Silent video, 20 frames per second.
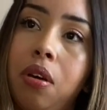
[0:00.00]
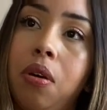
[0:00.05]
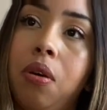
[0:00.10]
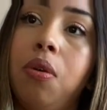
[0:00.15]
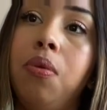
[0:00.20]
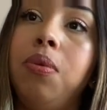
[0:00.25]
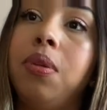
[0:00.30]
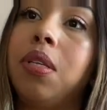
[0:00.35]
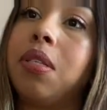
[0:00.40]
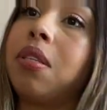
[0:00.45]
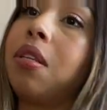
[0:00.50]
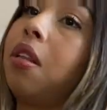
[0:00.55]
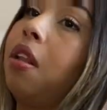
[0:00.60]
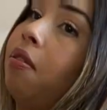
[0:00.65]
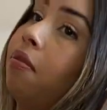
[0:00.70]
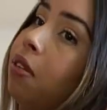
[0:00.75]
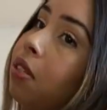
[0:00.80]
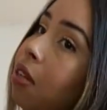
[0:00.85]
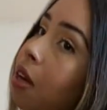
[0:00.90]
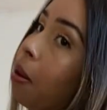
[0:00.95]
Who doesn't
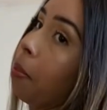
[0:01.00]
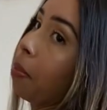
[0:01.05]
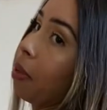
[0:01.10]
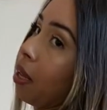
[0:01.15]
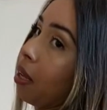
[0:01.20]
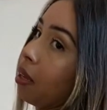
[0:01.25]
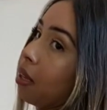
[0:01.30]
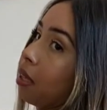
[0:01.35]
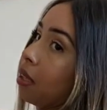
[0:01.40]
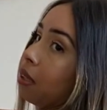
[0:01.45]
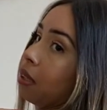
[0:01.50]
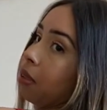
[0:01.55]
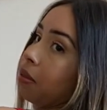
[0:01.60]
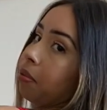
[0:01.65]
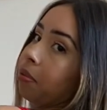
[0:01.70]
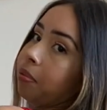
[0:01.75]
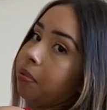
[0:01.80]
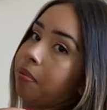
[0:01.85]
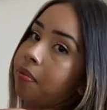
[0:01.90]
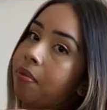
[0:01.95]
love a top like this?
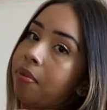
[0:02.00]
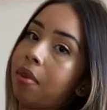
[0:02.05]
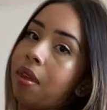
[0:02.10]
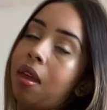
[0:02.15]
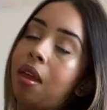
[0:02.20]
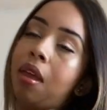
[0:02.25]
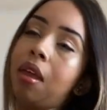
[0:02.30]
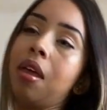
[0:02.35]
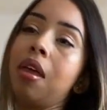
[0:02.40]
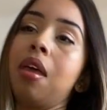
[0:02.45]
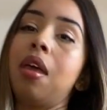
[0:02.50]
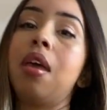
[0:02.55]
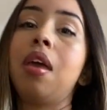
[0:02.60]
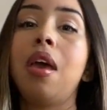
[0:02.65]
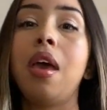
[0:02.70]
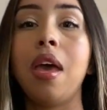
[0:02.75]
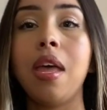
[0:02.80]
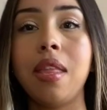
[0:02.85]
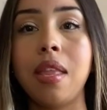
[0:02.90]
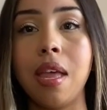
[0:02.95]

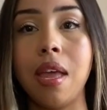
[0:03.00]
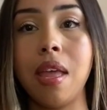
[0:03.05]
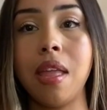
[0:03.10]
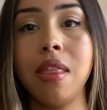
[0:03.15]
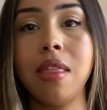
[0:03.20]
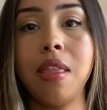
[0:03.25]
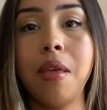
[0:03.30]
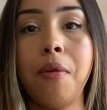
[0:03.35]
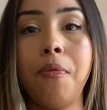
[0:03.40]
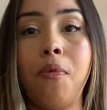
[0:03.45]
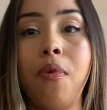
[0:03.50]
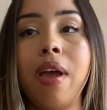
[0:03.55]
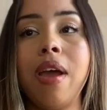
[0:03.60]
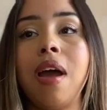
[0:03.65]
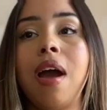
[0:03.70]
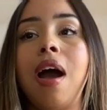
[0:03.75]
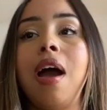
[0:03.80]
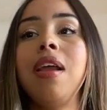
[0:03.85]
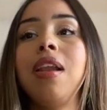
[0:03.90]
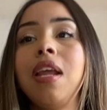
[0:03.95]
And then the way
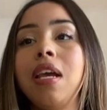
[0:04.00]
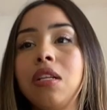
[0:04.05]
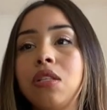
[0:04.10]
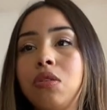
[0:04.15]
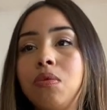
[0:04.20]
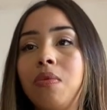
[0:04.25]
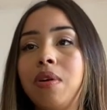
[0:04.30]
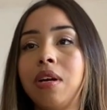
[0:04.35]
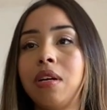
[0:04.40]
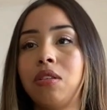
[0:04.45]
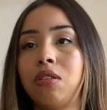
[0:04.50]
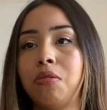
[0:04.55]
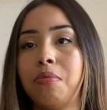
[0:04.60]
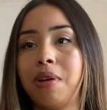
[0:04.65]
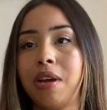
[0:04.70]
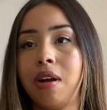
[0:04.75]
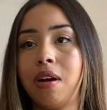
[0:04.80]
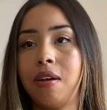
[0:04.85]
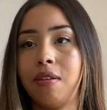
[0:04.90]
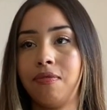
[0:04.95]
I like to wear it to my
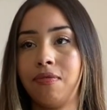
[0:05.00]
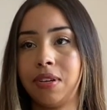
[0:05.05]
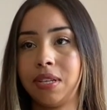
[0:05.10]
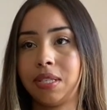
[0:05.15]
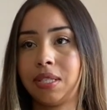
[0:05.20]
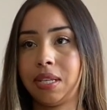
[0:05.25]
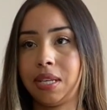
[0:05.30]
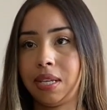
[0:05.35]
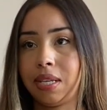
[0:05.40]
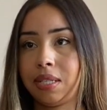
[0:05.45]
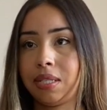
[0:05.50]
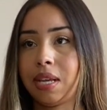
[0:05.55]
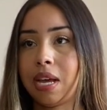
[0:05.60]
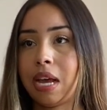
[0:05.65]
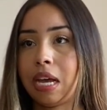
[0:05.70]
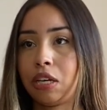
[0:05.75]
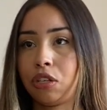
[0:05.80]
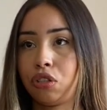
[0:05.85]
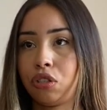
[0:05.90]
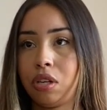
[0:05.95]
office is I
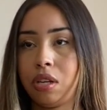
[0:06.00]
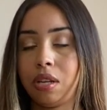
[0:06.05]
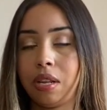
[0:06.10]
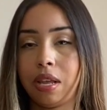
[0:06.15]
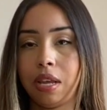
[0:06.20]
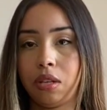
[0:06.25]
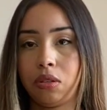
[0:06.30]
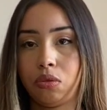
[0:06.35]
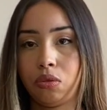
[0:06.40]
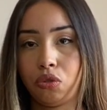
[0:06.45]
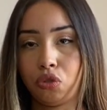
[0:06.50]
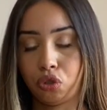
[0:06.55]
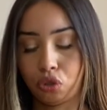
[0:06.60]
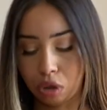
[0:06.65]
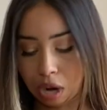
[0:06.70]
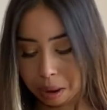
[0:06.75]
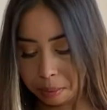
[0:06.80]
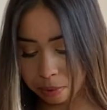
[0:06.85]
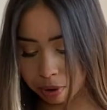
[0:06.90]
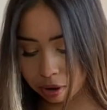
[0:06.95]
actually like to
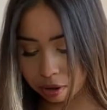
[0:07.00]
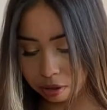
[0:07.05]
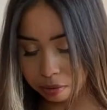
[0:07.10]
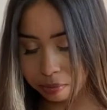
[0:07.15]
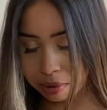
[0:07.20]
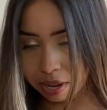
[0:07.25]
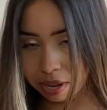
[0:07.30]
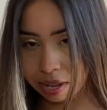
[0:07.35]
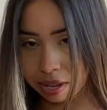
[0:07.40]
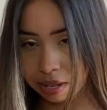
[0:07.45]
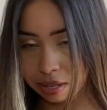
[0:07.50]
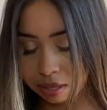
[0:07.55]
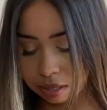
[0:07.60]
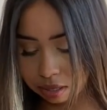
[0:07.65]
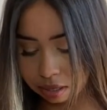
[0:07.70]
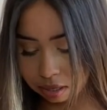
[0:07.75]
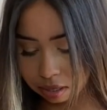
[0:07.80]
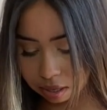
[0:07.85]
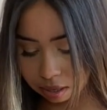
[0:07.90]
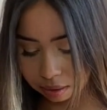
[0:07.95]
strap out the
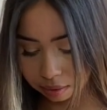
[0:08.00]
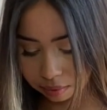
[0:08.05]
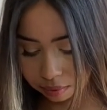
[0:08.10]
buttons.